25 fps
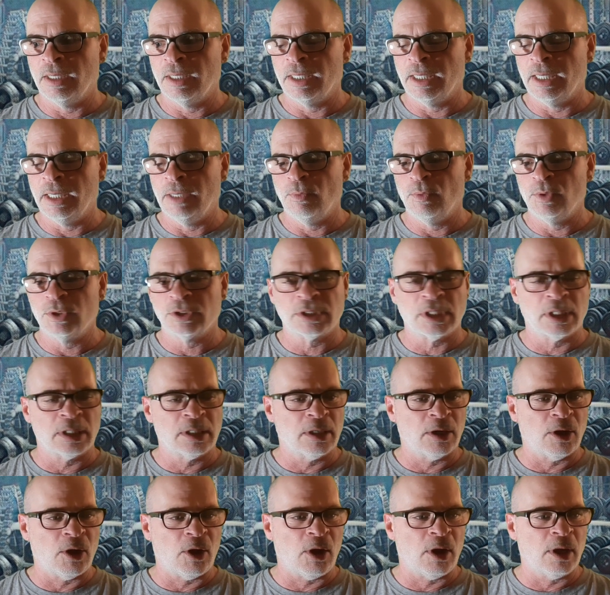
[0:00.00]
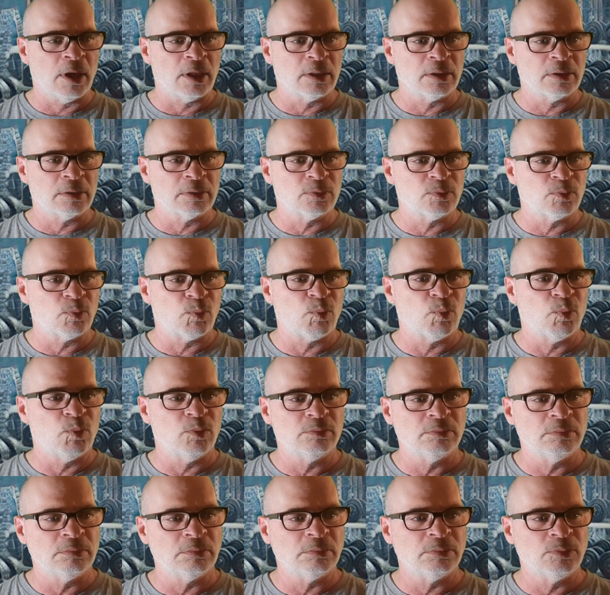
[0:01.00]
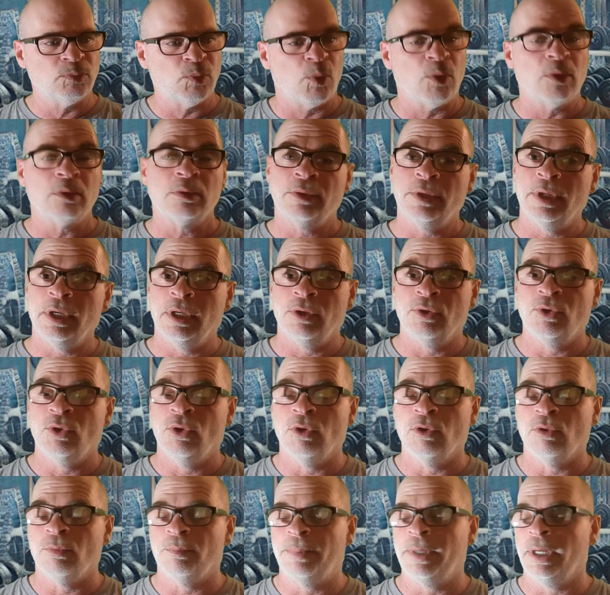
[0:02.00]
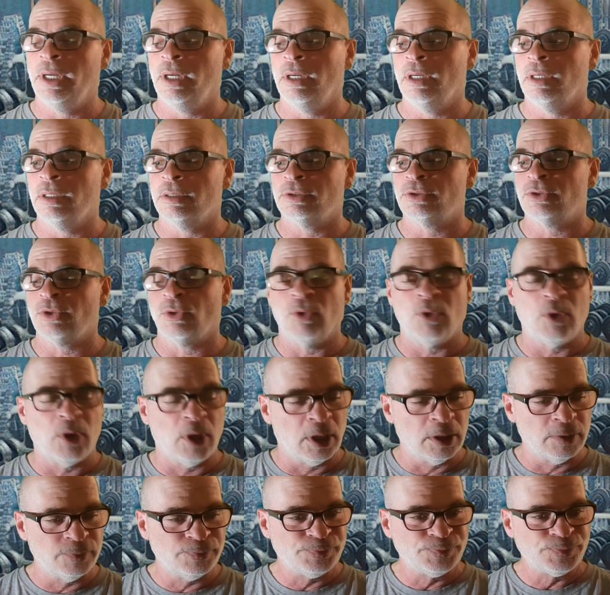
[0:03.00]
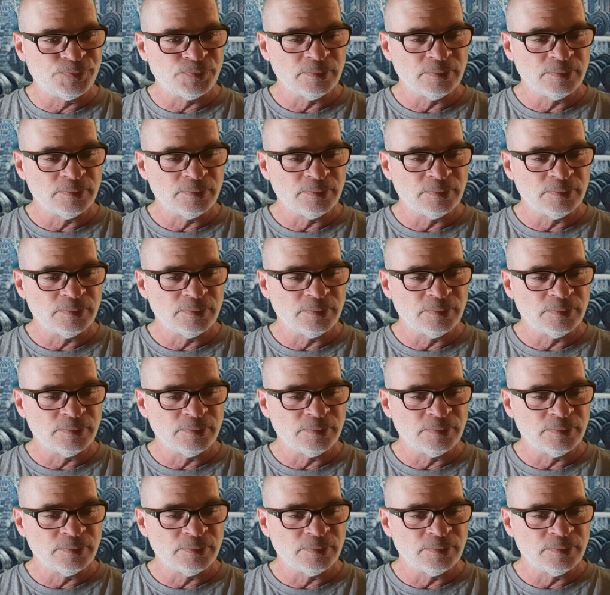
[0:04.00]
it was on their European tour.